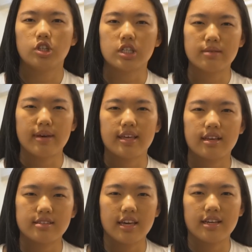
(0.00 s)
Just to make
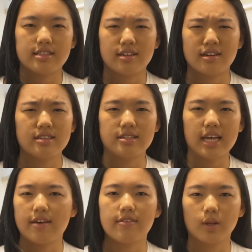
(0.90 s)
things easier and
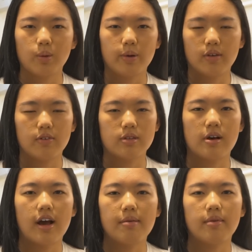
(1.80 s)
save a little bit of your
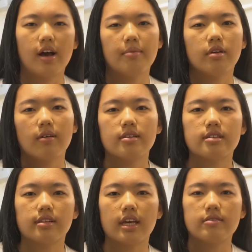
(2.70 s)
time, I'm going
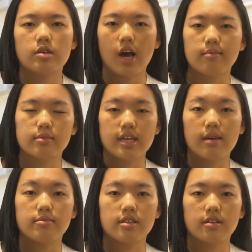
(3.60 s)
to leave
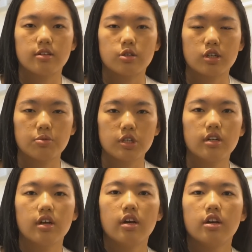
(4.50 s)
timestamps in the
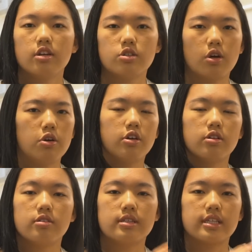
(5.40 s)
description so you
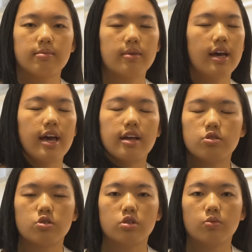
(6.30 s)
can skip ahead
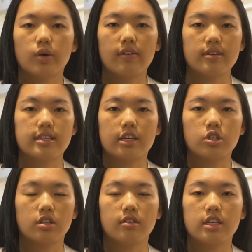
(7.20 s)
to whatever
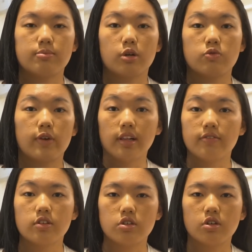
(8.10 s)
section is most
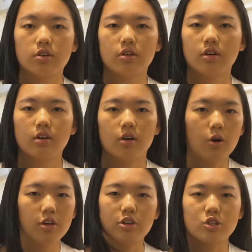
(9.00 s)
relevant to you,
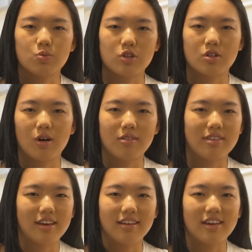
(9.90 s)
or you can just watch the whole
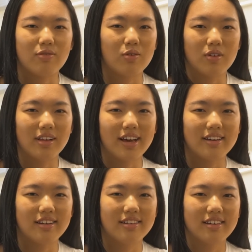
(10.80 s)
thing if you feel like
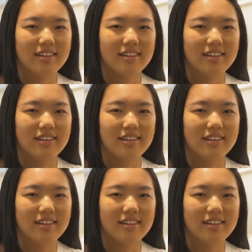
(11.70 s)
it.